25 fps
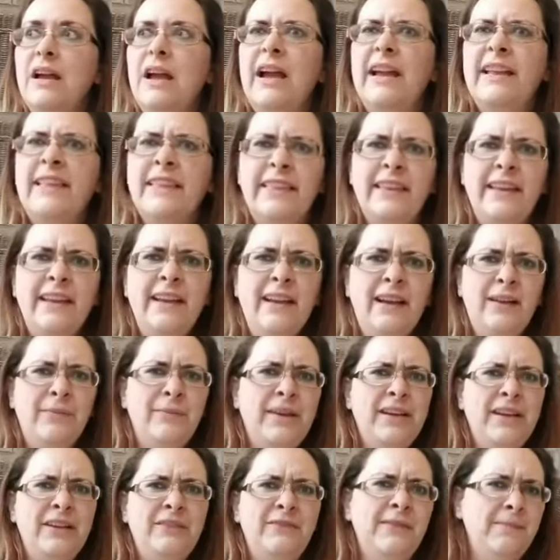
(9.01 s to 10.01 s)
I think I
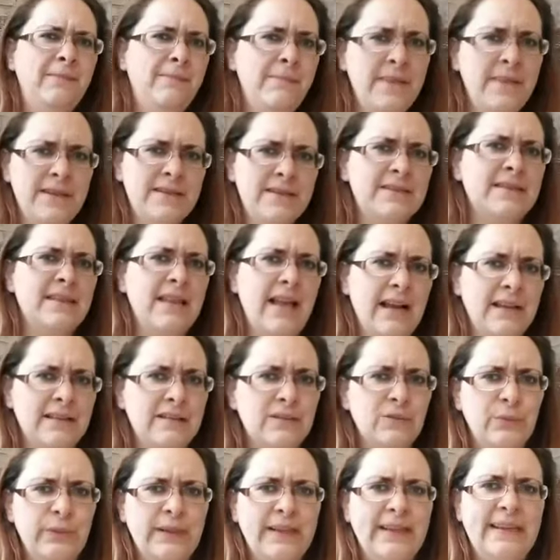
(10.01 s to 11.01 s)
may have missed
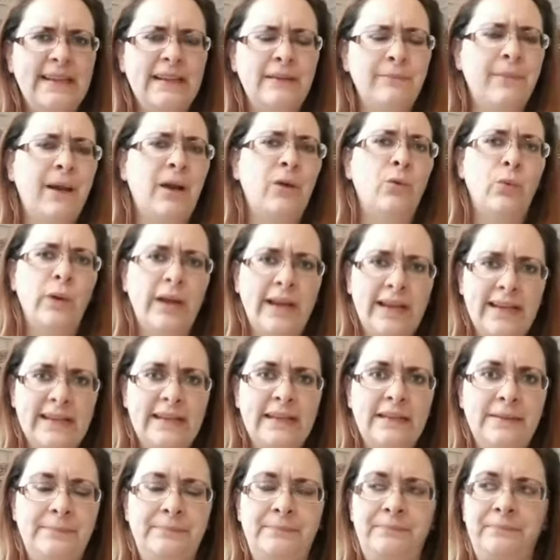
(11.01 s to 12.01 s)
last week in my weigh
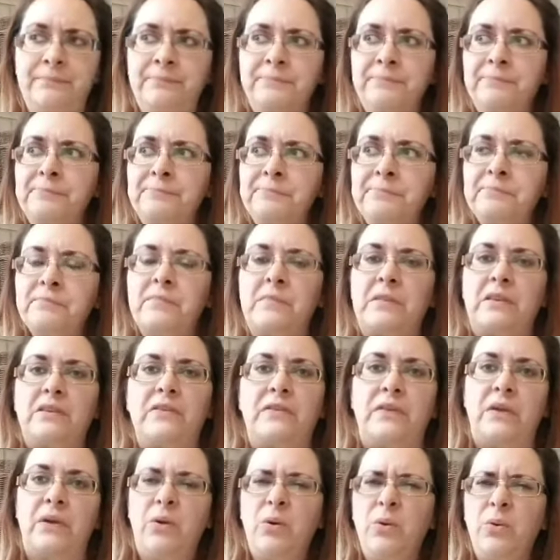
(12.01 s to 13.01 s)
in.
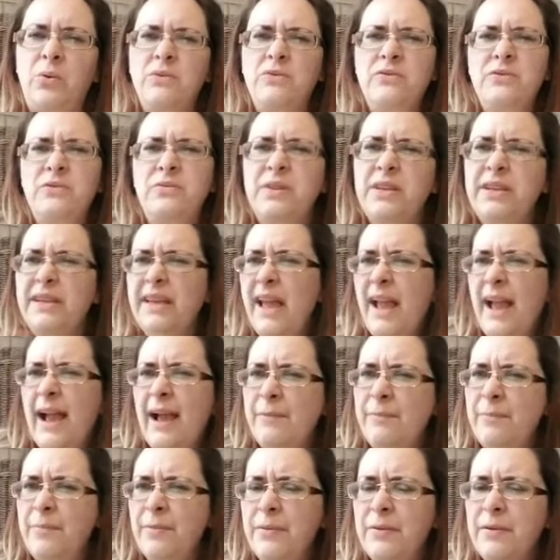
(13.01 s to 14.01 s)
So, to
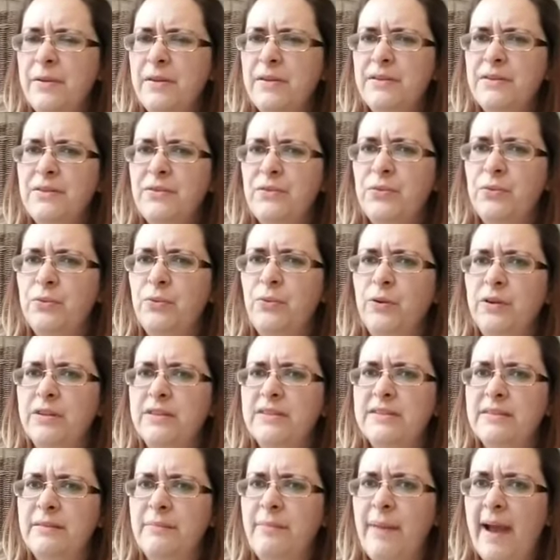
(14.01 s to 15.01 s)
recap,
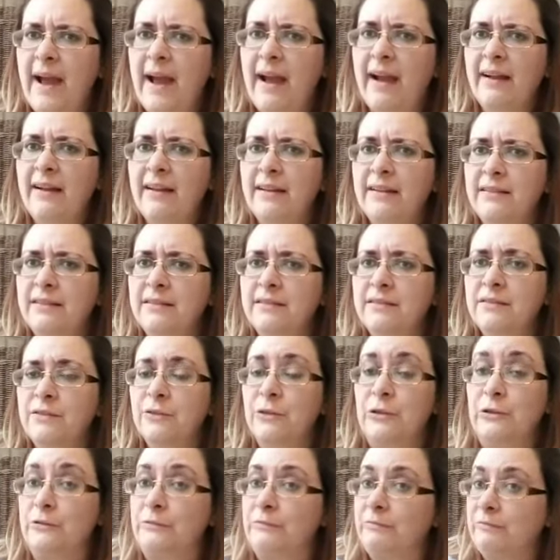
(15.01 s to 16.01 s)
towards the back
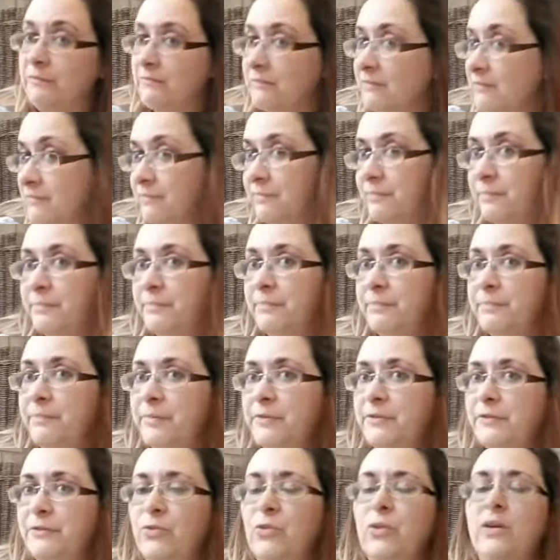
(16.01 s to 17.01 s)
or
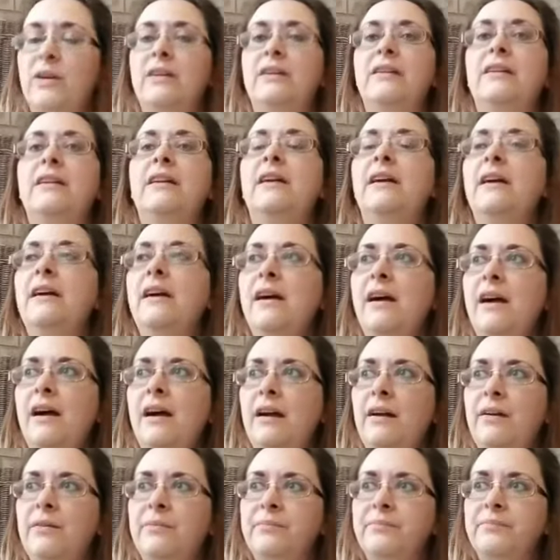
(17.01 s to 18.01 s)
before,
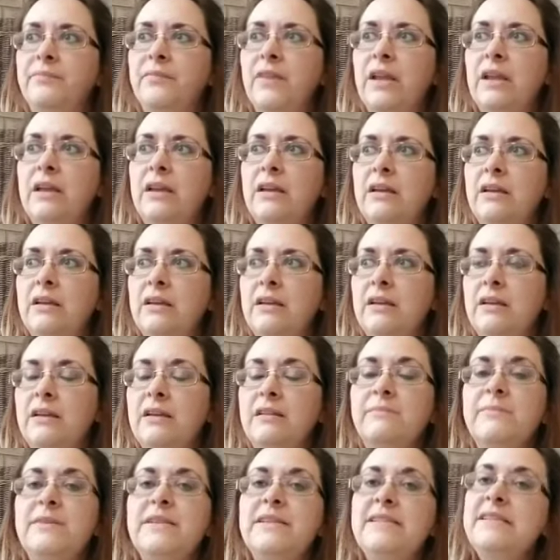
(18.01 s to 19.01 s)

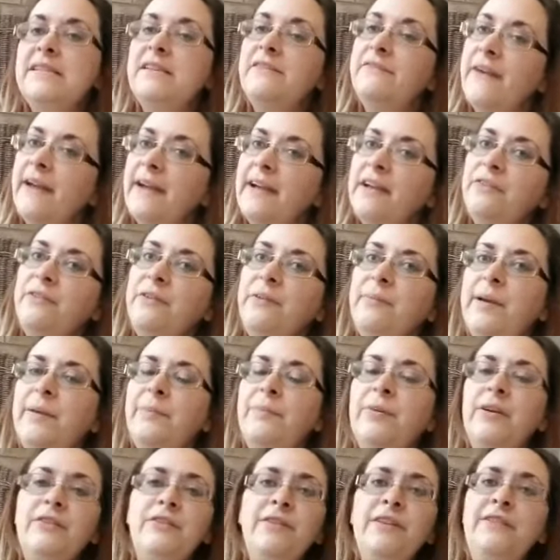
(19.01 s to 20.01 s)
um, let me see if I can
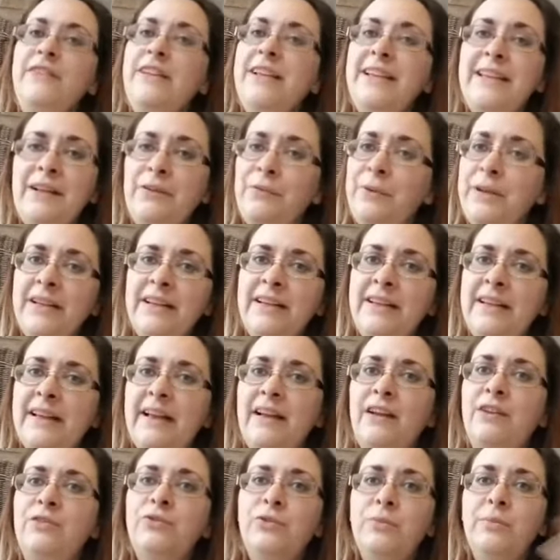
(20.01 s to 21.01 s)
remember. I don't have anything written
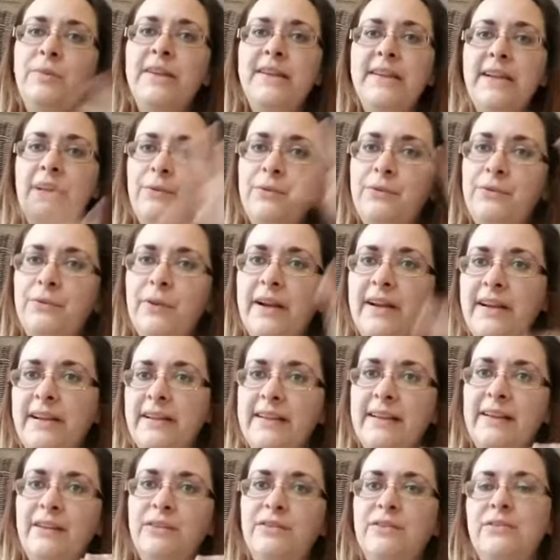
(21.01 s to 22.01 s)
down. Normally, I would write it
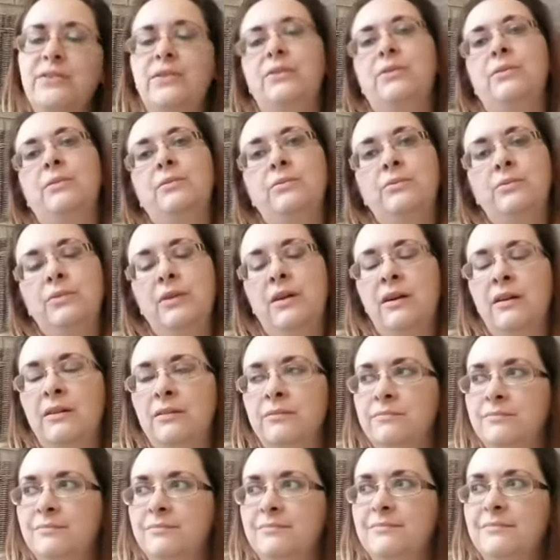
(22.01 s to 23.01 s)
down so
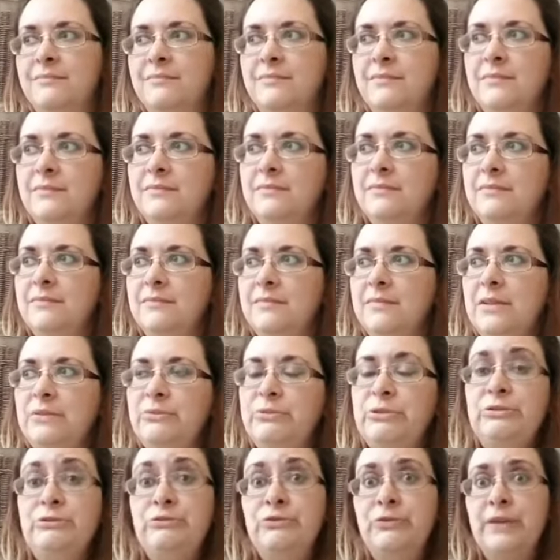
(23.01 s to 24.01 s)
um, I
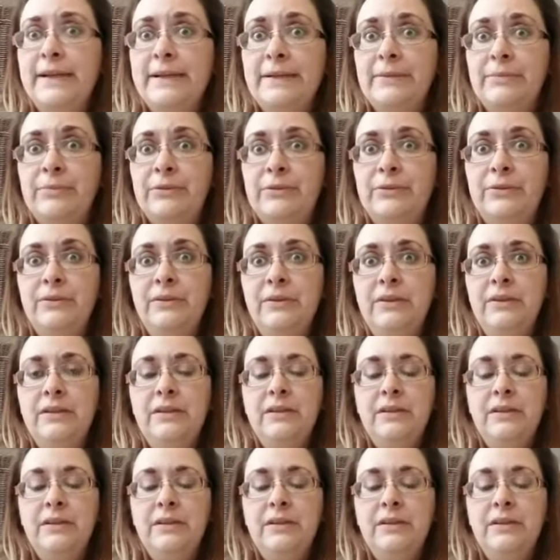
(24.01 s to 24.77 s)
wouldn't ramble.